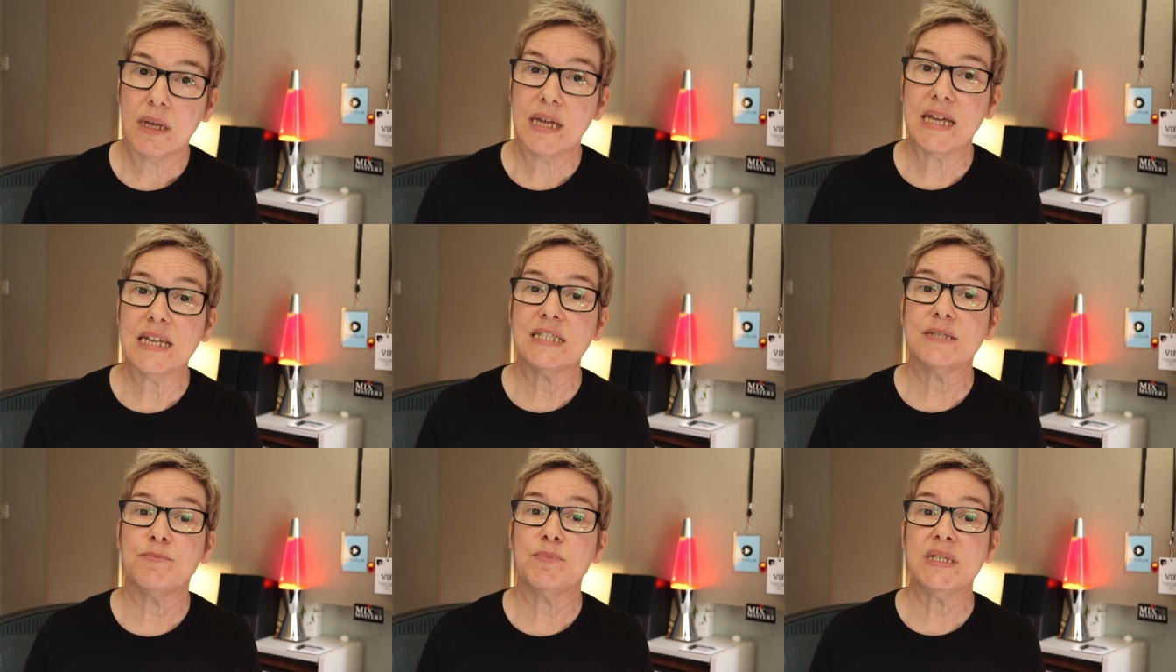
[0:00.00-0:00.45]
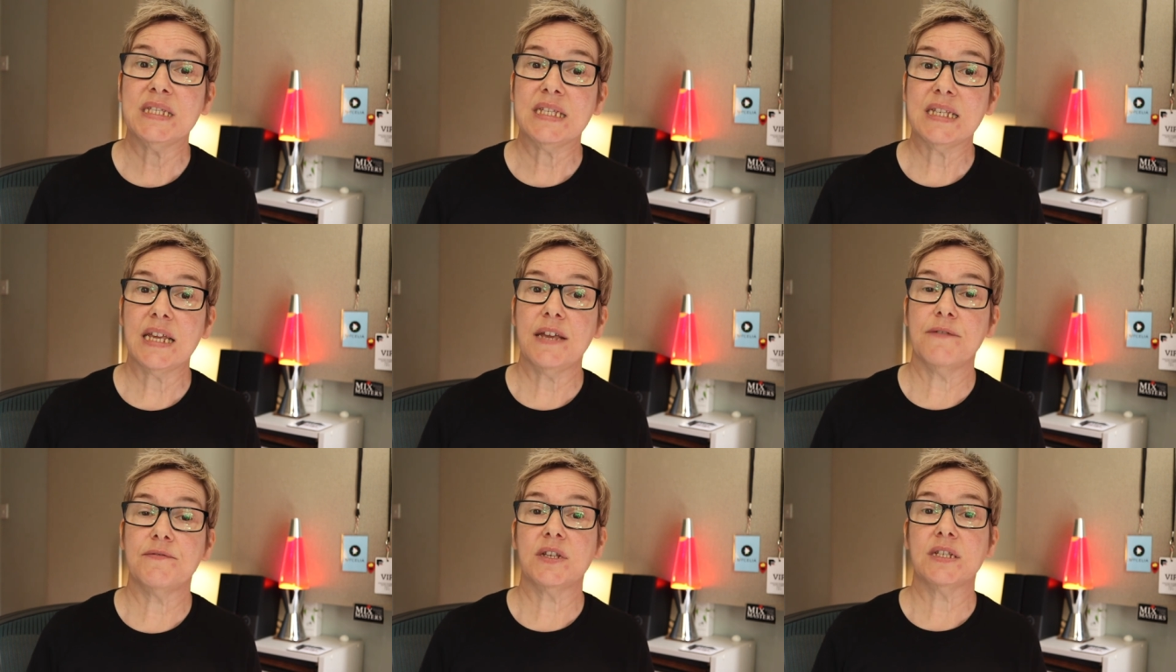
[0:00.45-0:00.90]
it's
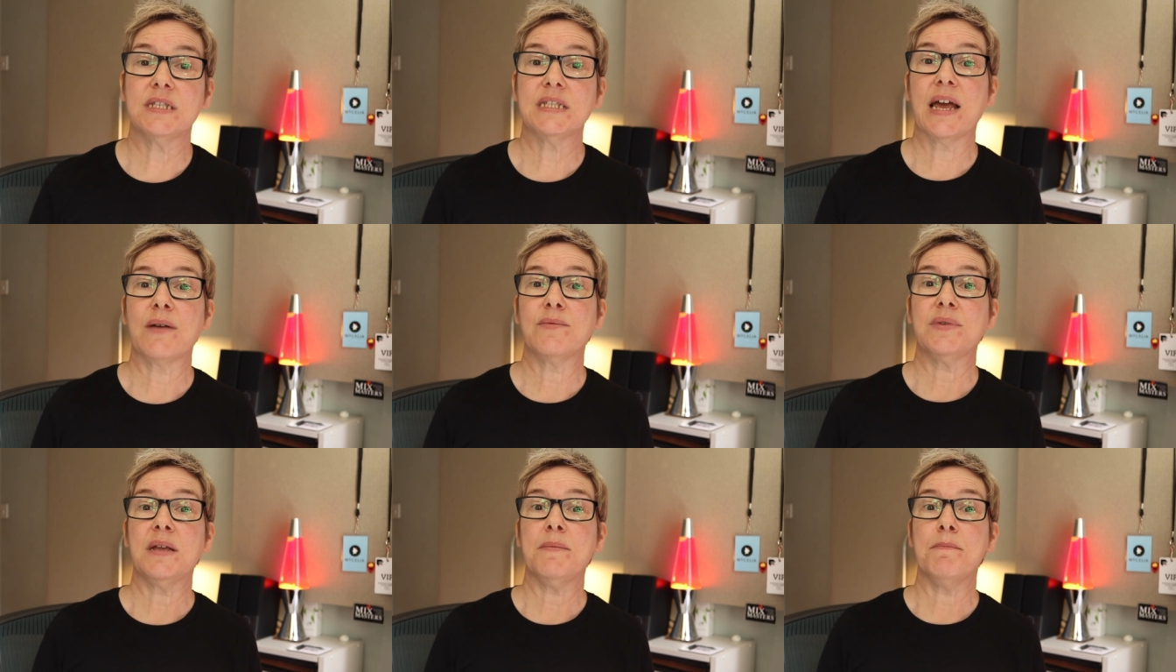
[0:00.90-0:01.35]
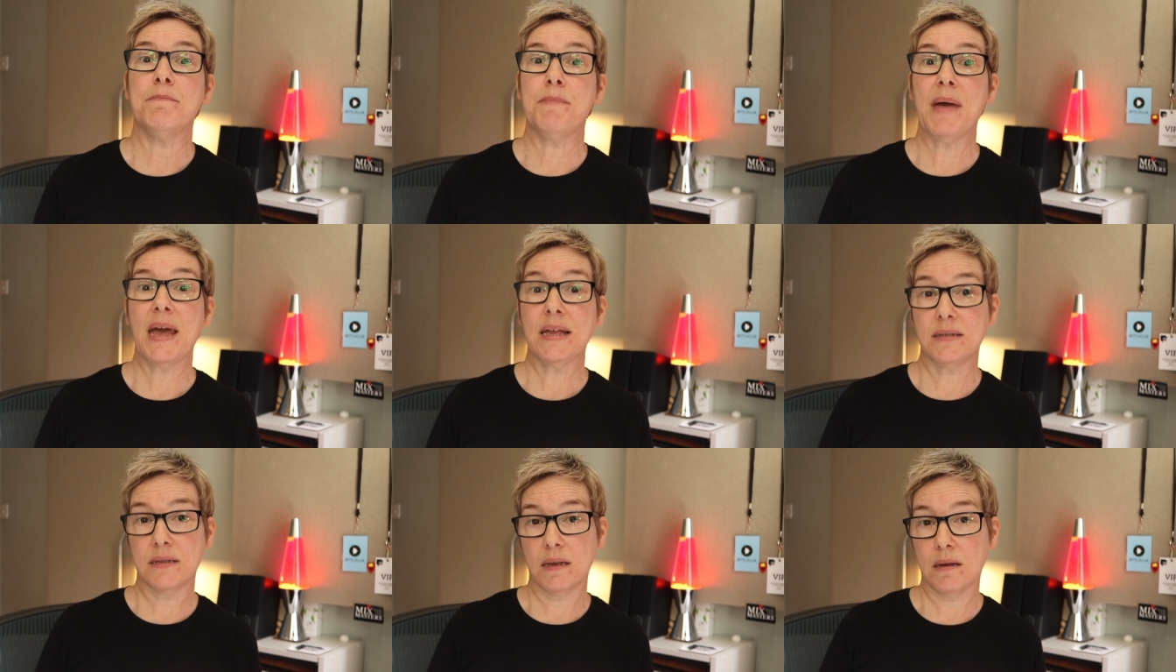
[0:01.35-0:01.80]
perceived as sounding
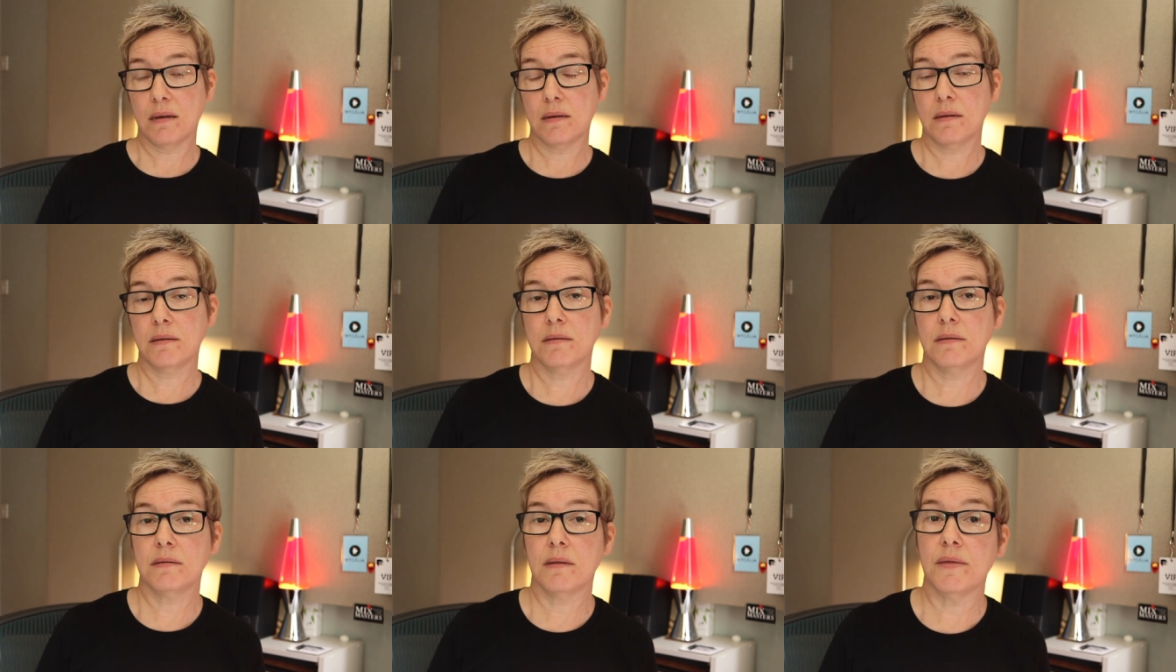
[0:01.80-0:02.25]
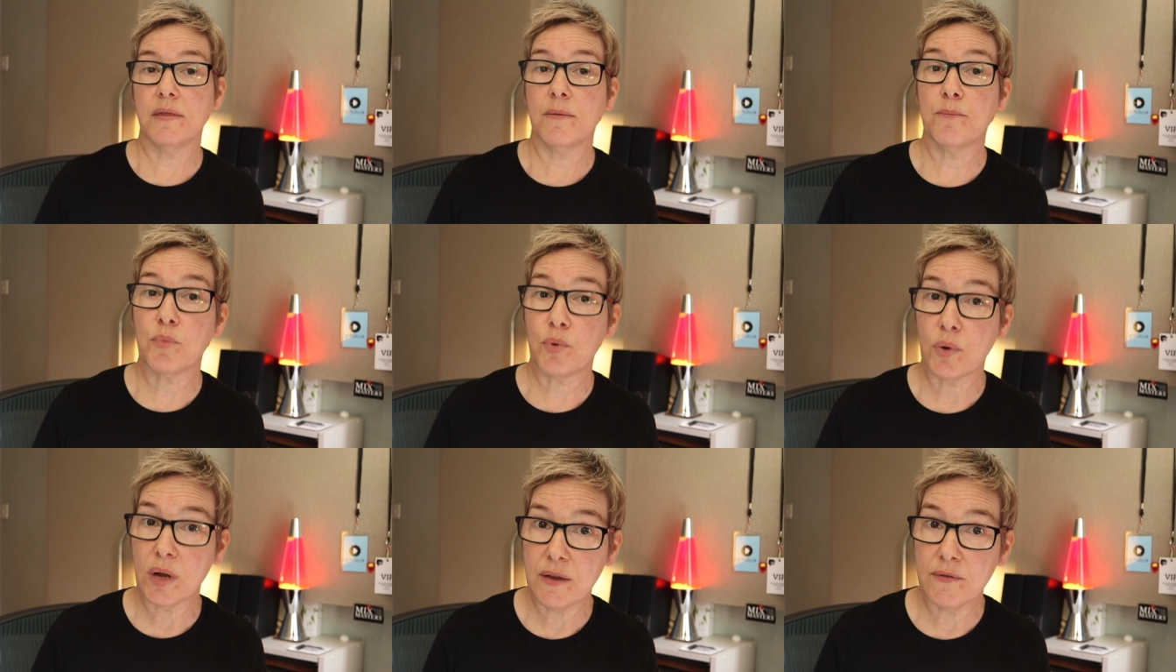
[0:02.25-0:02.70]
better than the
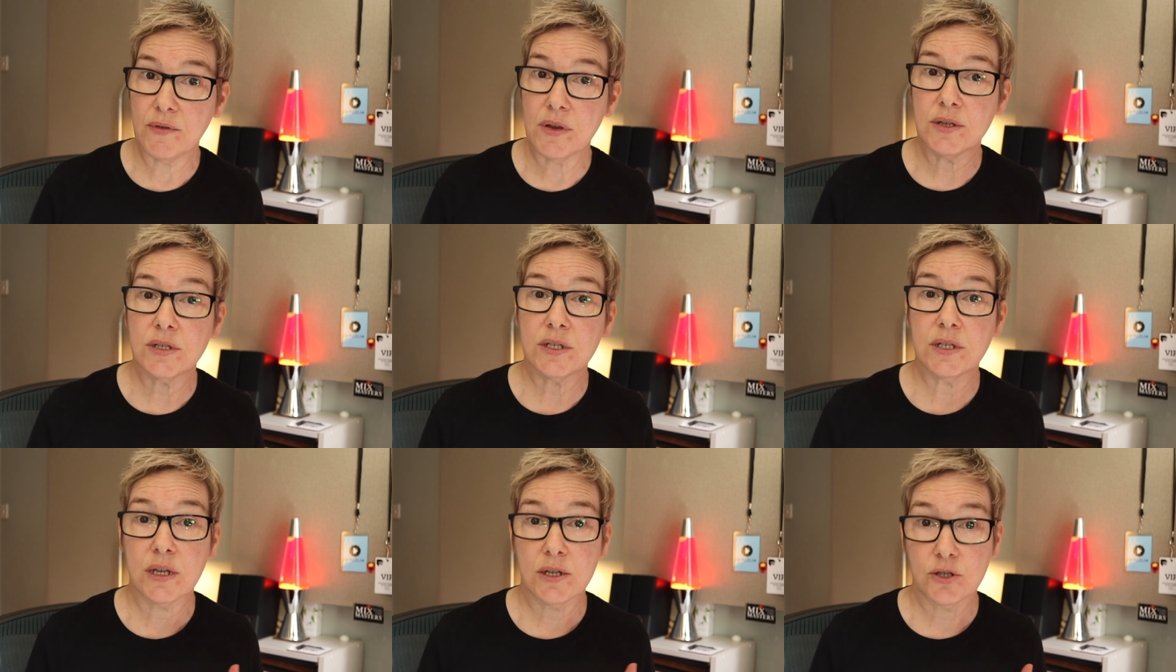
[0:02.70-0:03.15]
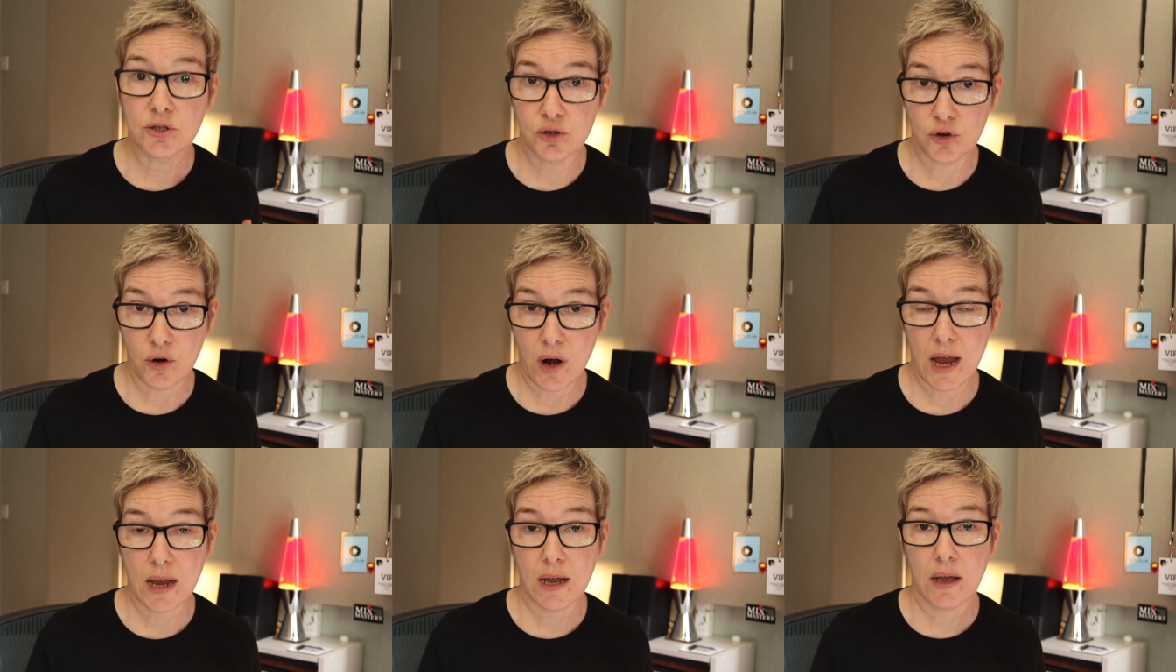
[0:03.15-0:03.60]
previous
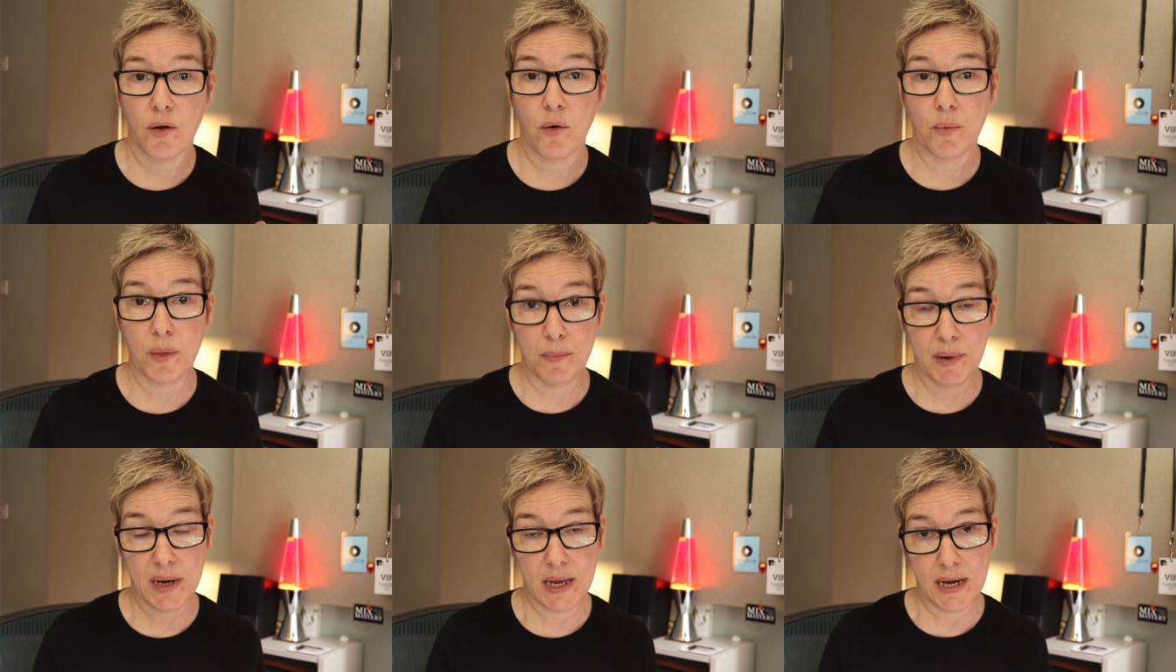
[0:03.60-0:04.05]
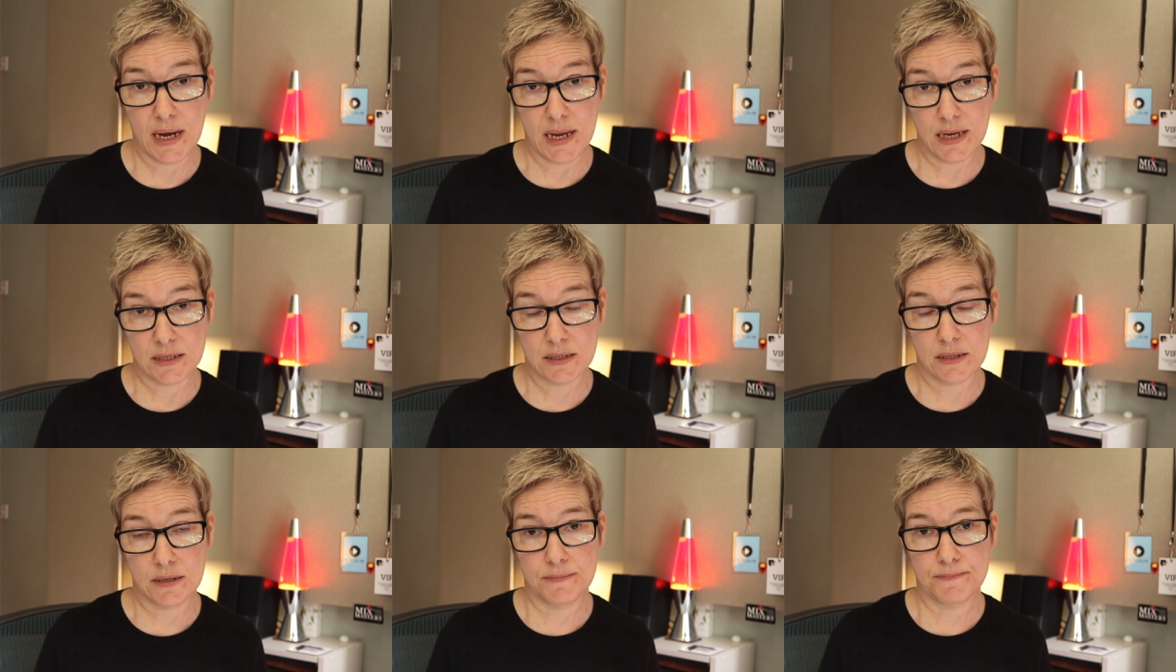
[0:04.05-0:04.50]
track on the
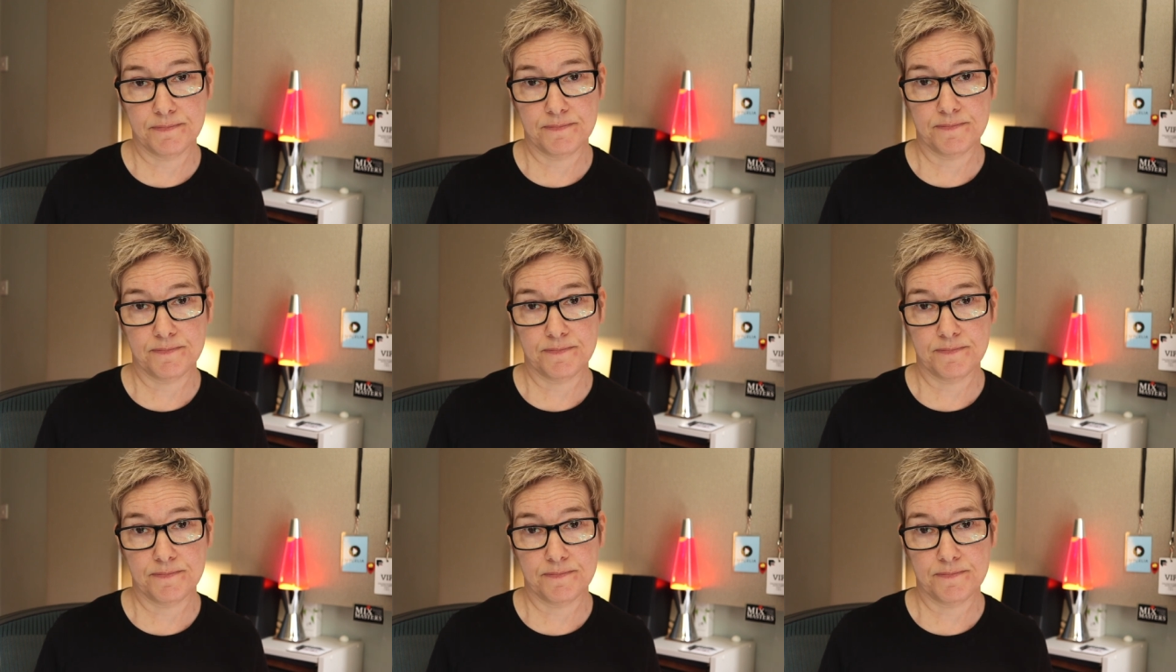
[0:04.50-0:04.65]
playlist.